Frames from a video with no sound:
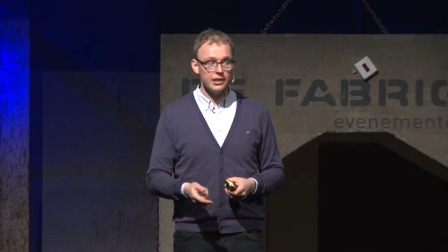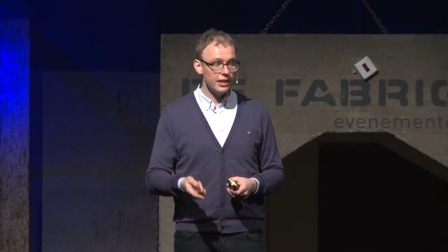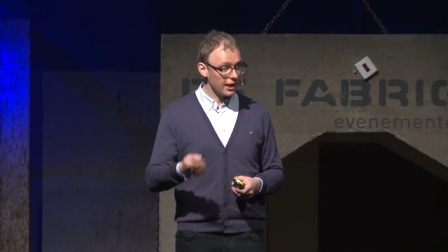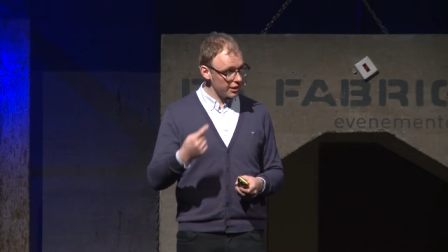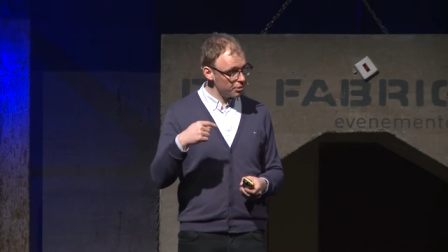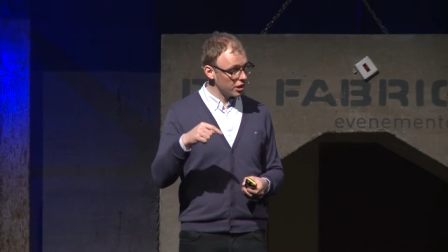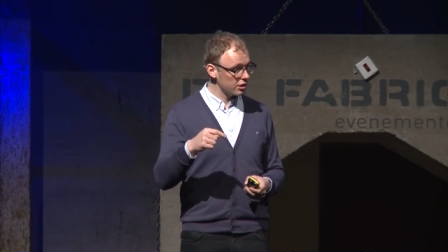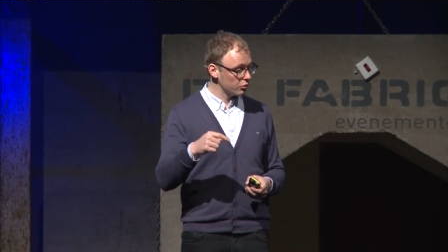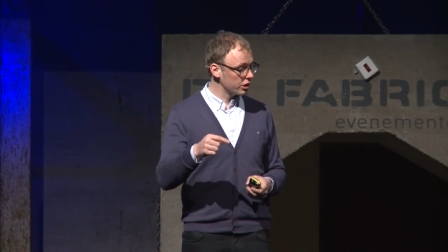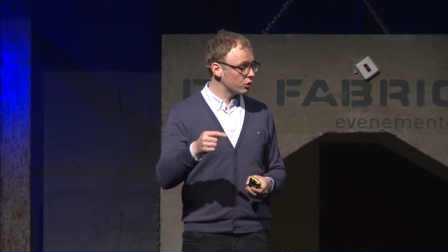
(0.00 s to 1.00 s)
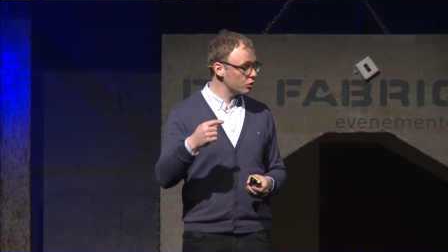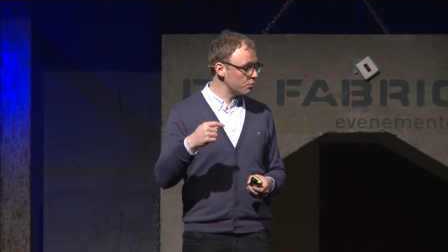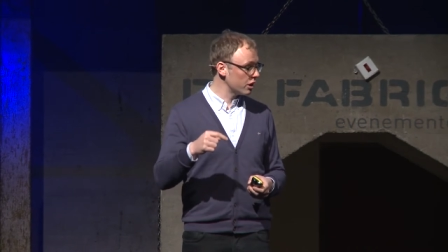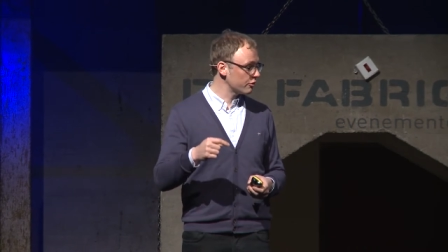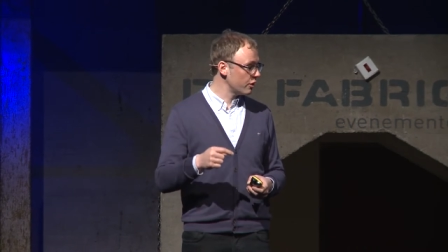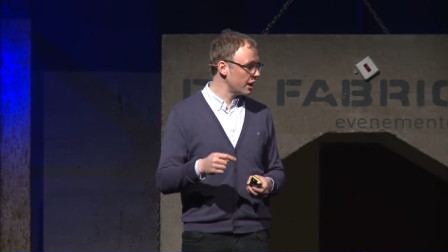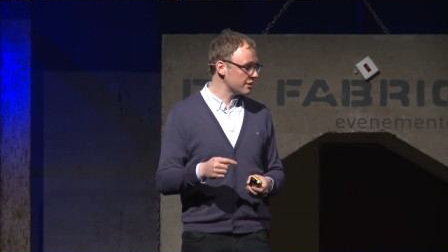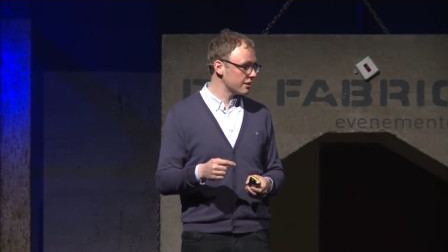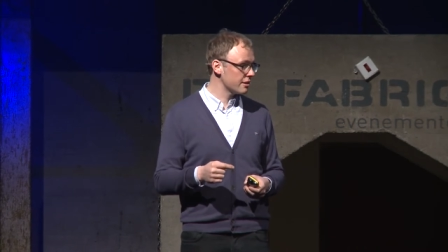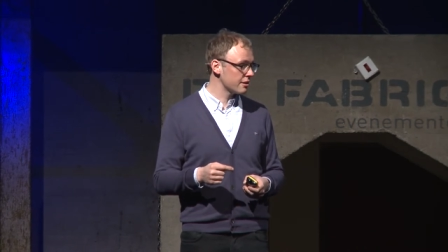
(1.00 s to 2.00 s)
The lucky part or the good part for
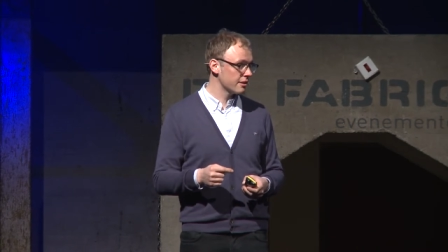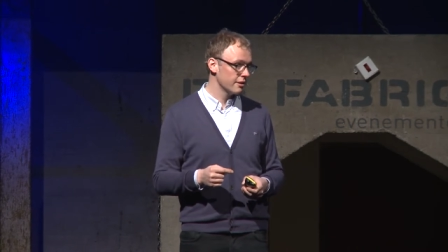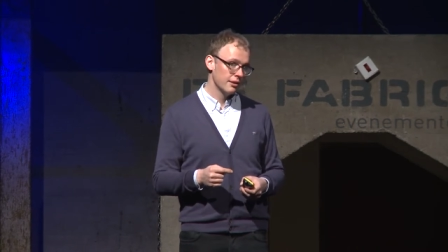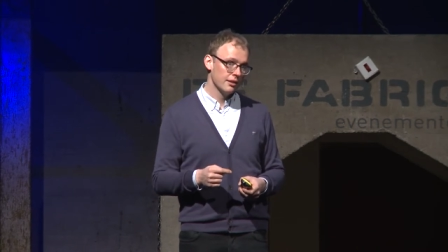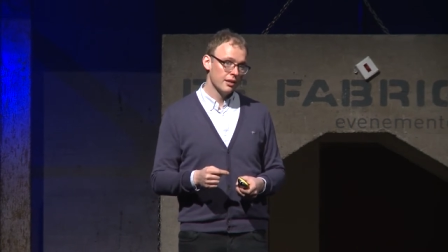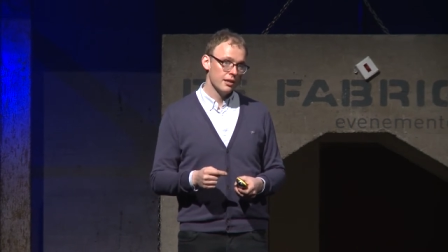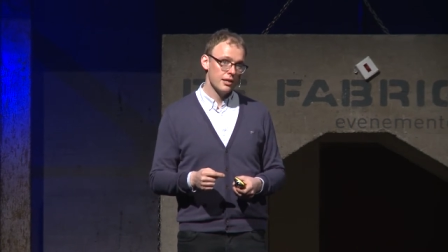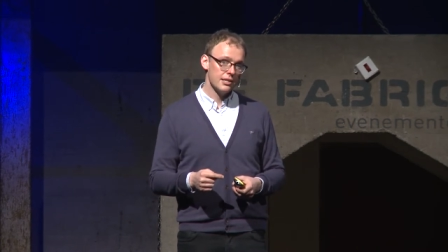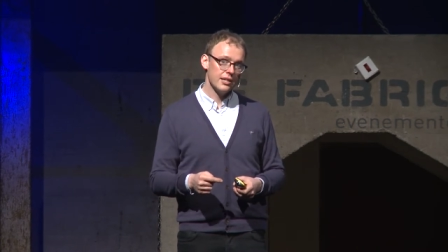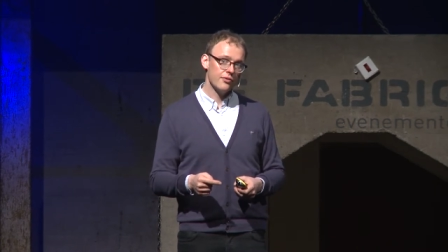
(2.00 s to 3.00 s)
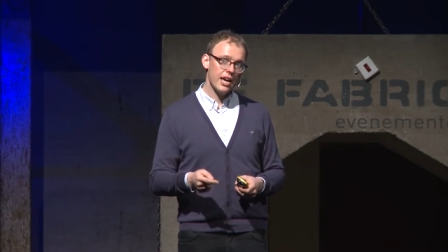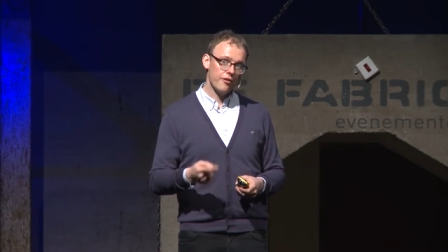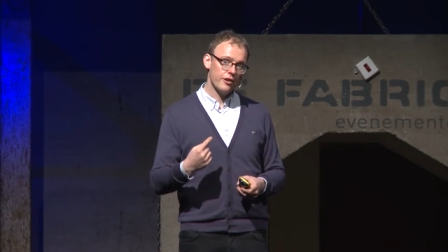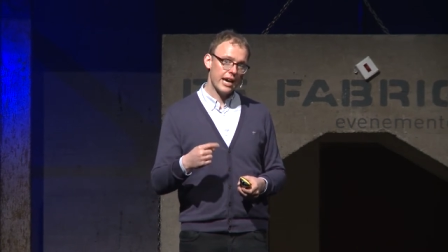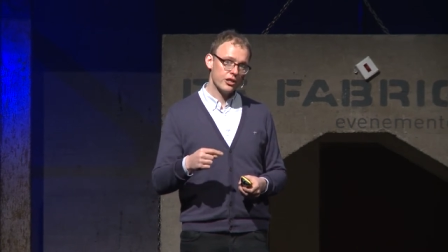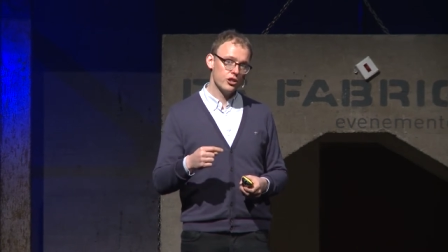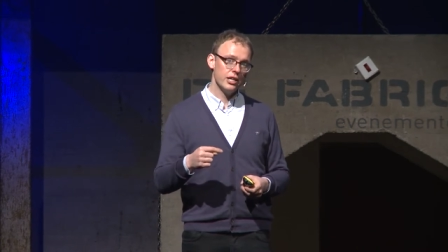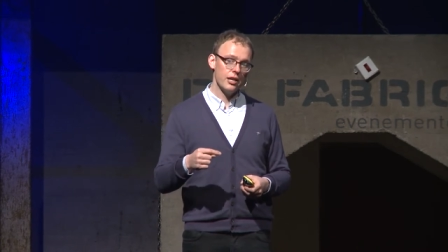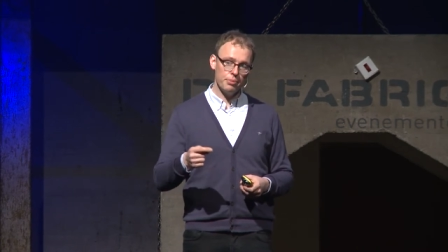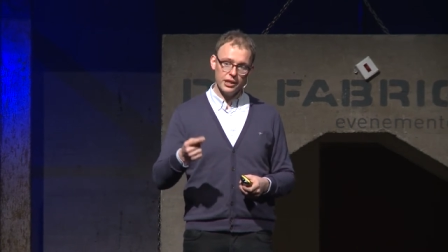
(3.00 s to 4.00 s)
us is that we have
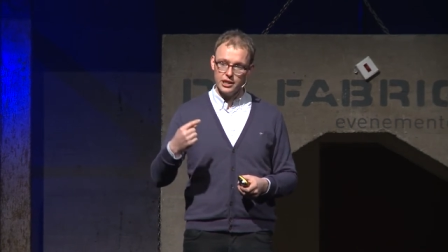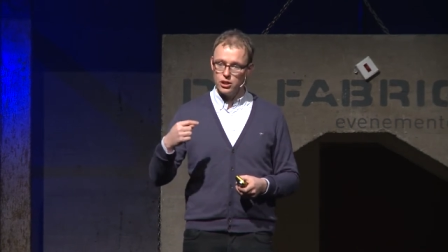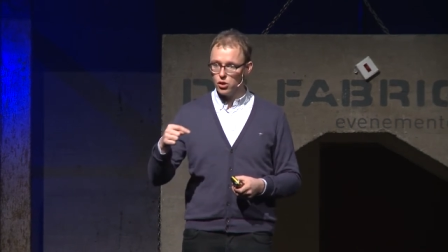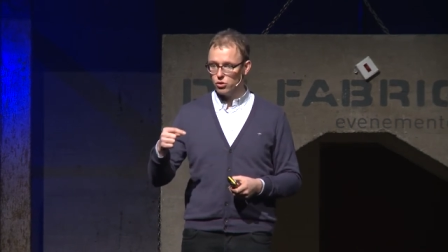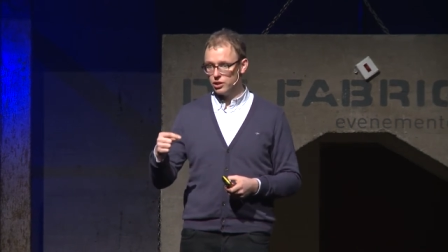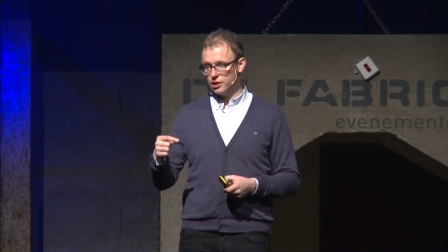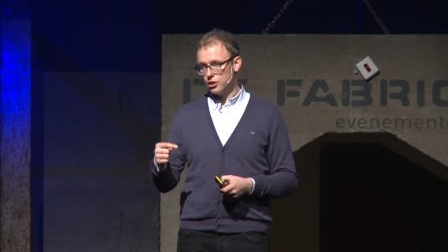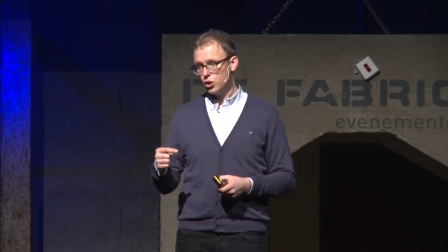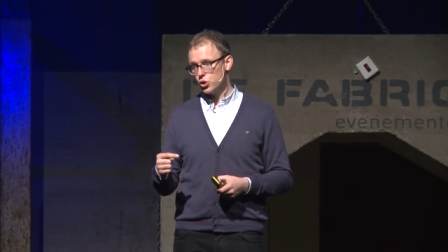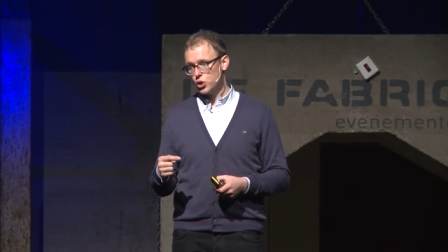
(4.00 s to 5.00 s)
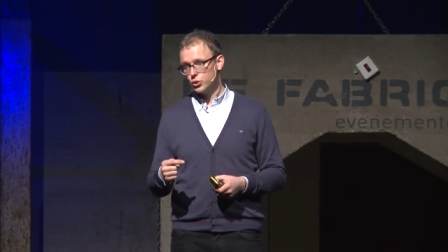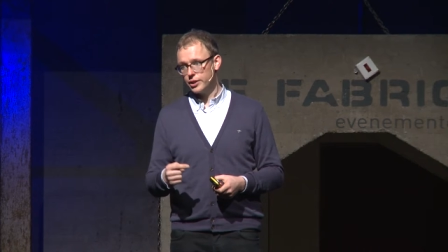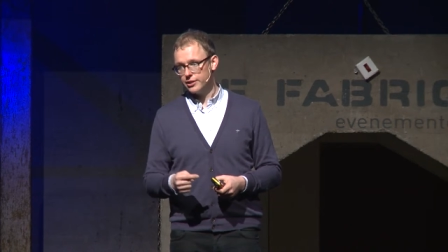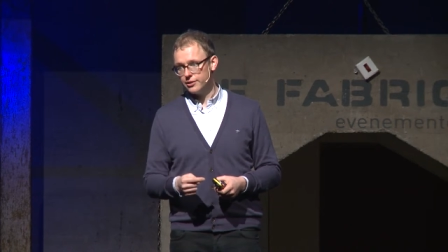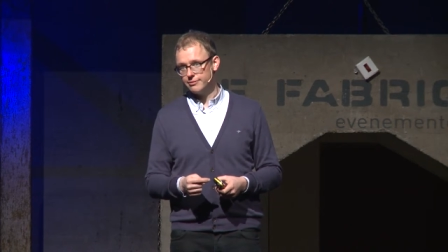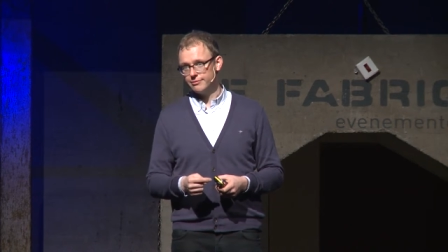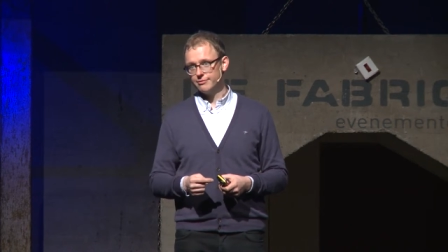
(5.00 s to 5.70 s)
actually a pretty low uh, no-show rate.